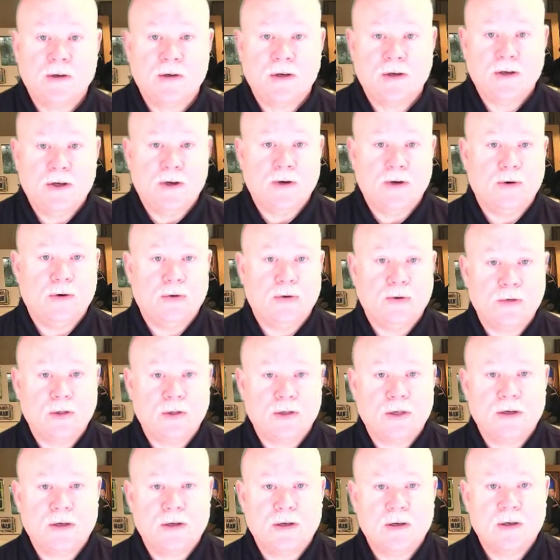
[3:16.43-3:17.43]

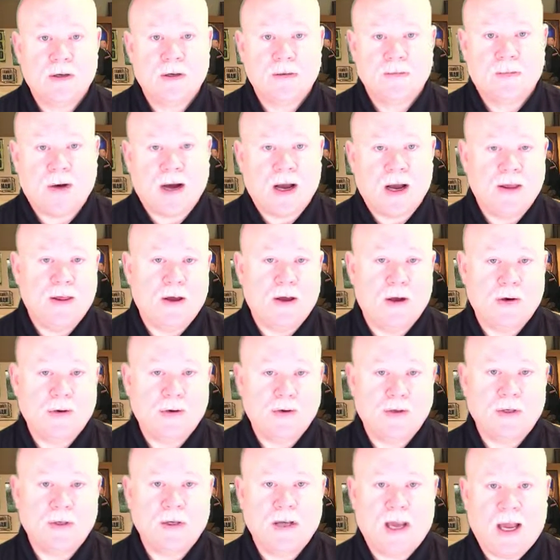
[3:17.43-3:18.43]
used by
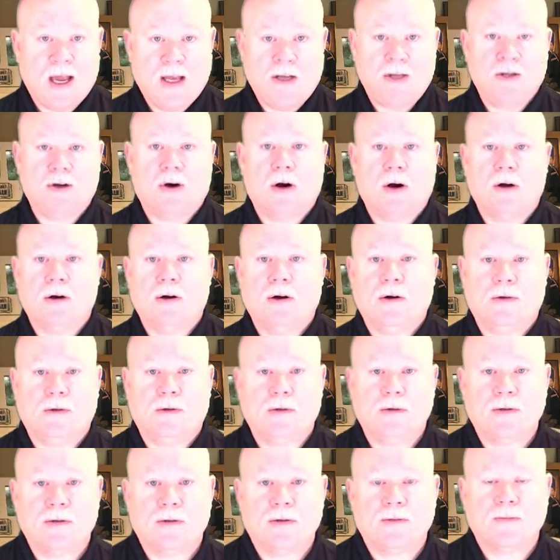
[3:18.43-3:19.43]
those
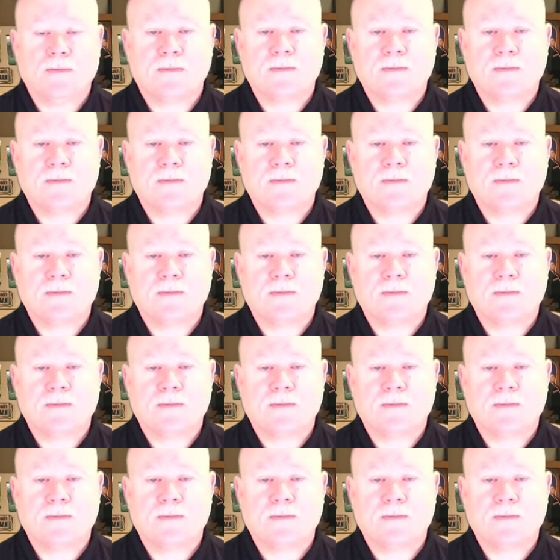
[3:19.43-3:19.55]
HROs.